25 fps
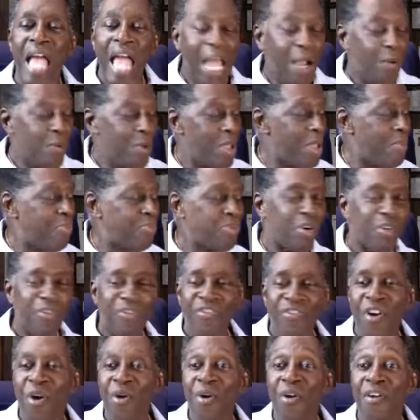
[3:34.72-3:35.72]
We
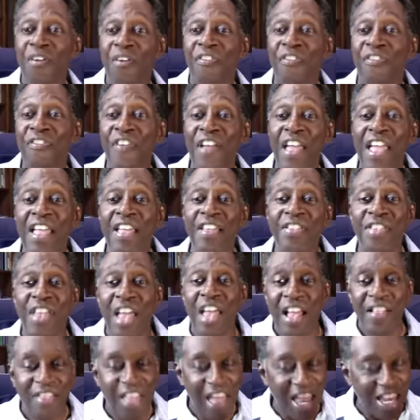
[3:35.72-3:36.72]
prefer a faith
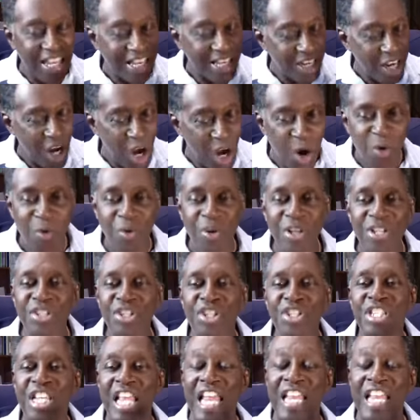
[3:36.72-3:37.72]
that
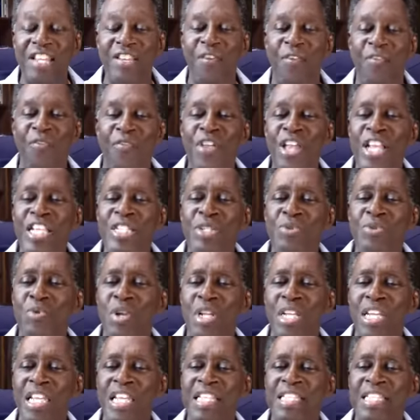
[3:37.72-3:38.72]
encourages
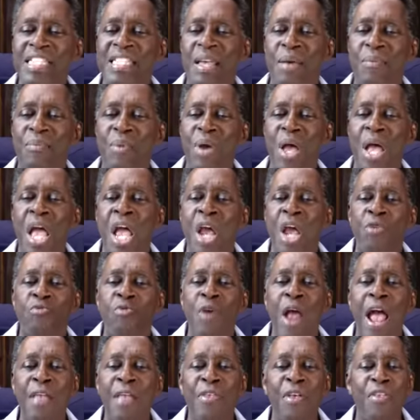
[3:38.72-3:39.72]
individualism
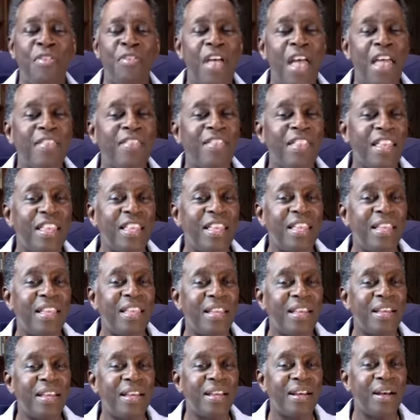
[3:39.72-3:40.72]
rather than the
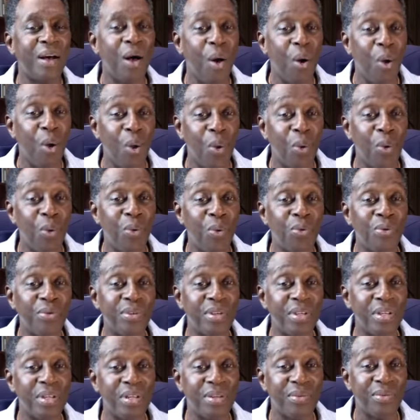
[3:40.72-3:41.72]
old
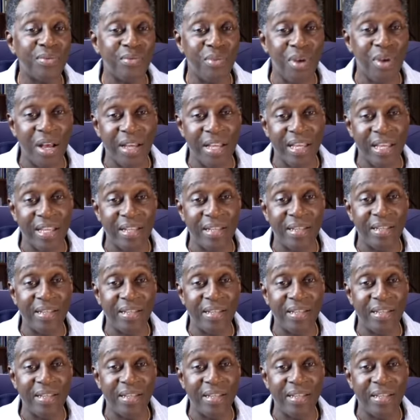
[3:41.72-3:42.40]
rugged.